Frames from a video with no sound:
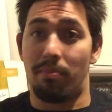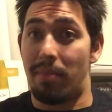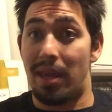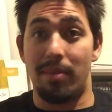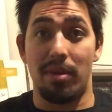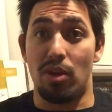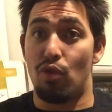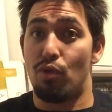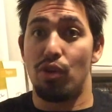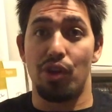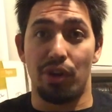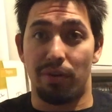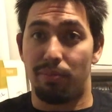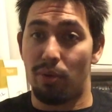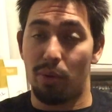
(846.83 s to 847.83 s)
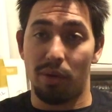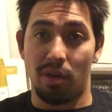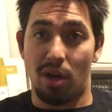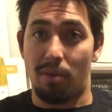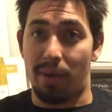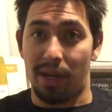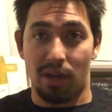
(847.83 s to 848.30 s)
Maybe your
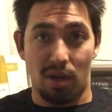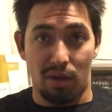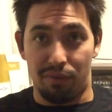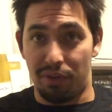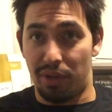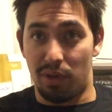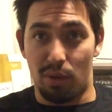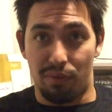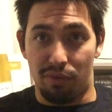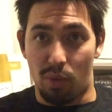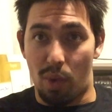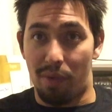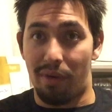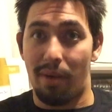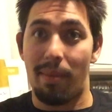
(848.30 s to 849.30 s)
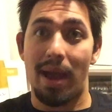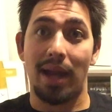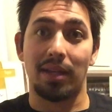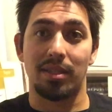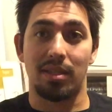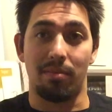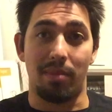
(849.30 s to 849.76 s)
protocol might call for you to go for 1 rep
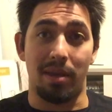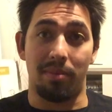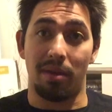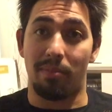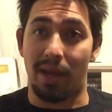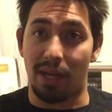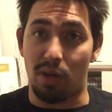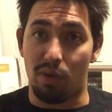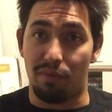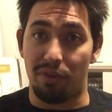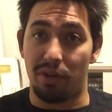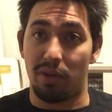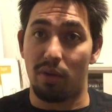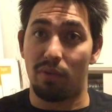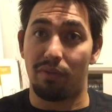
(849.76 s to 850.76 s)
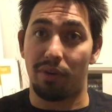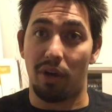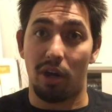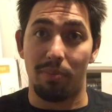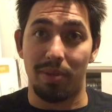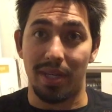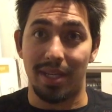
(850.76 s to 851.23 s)
max, and maybe it might go for you to go for an
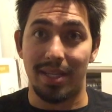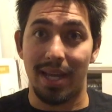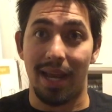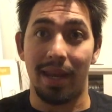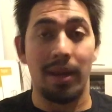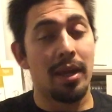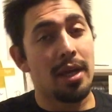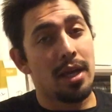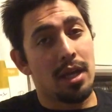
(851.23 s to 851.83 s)
RPE 10.